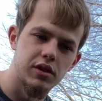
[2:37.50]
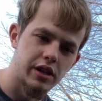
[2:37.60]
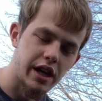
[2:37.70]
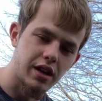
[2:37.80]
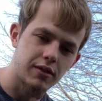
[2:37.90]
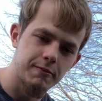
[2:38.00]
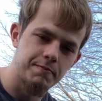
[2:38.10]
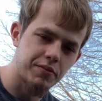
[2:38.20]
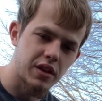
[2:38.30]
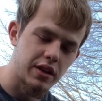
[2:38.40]
Like,
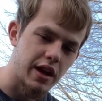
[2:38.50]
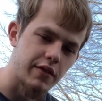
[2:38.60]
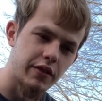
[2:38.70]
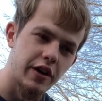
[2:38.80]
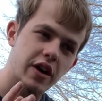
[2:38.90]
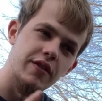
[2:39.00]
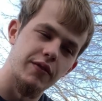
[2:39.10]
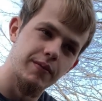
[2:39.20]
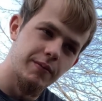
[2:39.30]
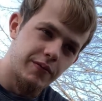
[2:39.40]
they have a very
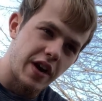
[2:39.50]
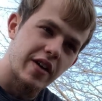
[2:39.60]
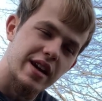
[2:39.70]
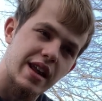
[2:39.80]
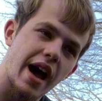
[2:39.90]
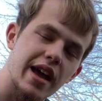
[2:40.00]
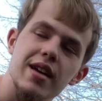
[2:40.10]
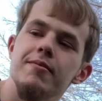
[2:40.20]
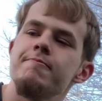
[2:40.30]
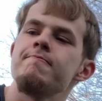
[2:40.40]
varied
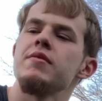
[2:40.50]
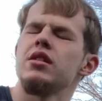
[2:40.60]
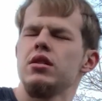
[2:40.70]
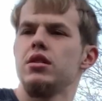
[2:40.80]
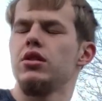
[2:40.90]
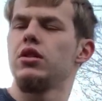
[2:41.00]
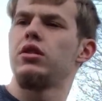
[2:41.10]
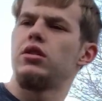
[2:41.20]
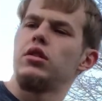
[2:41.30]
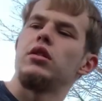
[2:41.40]
diet.
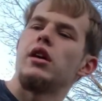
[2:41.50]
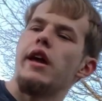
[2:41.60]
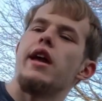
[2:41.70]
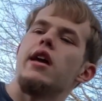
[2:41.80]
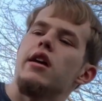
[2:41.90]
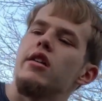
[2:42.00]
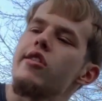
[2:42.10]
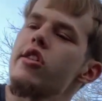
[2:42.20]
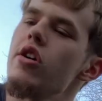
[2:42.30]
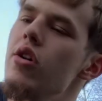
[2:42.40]
And
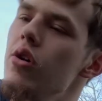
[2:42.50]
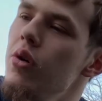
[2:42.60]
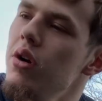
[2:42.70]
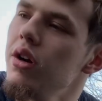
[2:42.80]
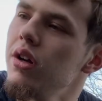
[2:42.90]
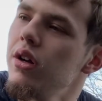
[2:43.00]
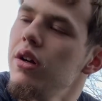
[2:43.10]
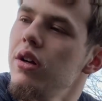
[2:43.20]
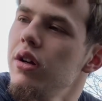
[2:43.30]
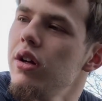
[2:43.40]
so,
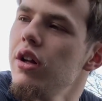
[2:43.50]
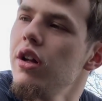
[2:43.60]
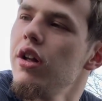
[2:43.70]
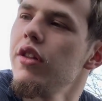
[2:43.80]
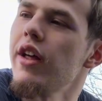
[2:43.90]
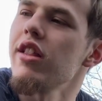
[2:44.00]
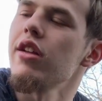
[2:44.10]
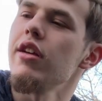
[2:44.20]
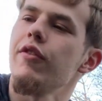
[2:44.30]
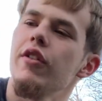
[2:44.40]
that's
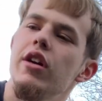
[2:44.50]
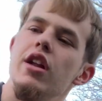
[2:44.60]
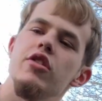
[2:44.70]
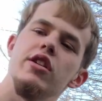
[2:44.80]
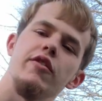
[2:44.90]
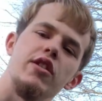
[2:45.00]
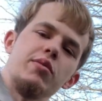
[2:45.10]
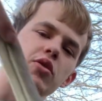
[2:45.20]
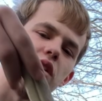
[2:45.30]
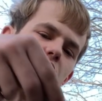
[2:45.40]
another difference
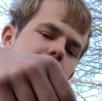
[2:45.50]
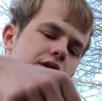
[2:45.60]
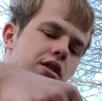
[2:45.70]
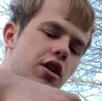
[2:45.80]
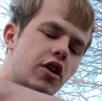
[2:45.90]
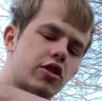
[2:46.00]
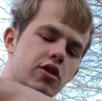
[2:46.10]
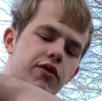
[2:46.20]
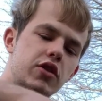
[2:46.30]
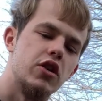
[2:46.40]
between them.
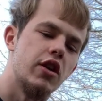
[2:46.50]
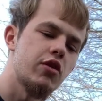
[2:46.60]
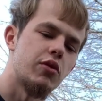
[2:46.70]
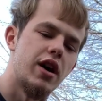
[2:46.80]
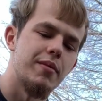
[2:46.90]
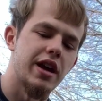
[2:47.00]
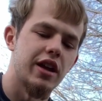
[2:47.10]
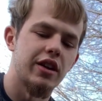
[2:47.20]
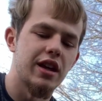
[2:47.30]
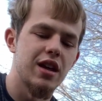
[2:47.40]
Also, if you notice while I'm
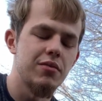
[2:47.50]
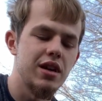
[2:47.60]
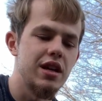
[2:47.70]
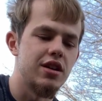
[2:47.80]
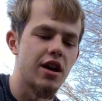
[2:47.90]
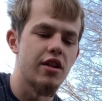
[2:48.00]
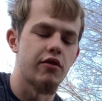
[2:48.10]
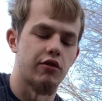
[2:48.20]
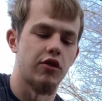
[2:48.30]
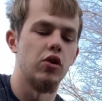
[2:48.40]
handling him, he does
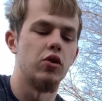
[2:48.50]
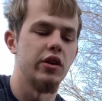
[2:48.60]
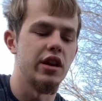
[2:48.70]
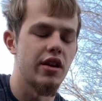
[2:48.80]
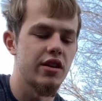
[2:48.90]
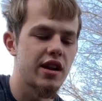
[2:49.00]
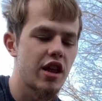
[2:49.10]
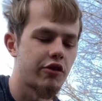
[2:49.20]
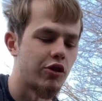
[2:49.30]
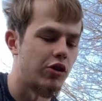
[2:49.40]
roll. He does a
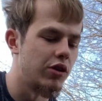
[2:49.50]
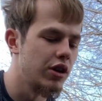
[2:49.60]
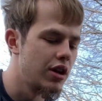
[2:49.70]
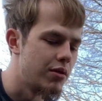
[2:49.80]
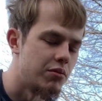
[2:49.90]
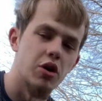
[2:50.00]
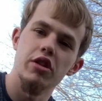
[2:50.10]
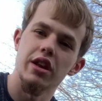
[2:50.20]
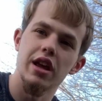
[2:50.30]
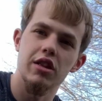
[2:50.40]
death roll.
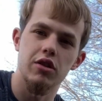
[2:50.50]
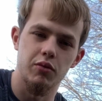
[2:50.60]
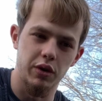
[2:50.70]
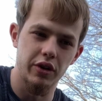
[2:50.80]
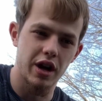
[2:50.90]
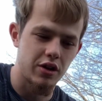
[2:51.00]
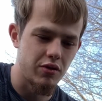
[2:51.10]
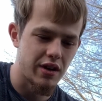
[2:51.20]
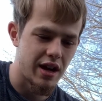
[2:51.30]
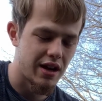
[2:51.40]
Most snakes will not
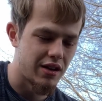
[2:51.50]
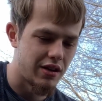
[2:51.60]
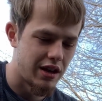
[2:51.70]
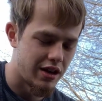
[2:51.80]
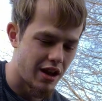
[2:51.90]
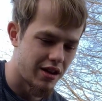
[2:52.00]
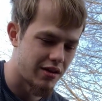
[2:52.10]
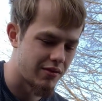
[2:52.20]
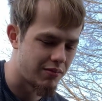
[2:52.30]
do that. It doesn't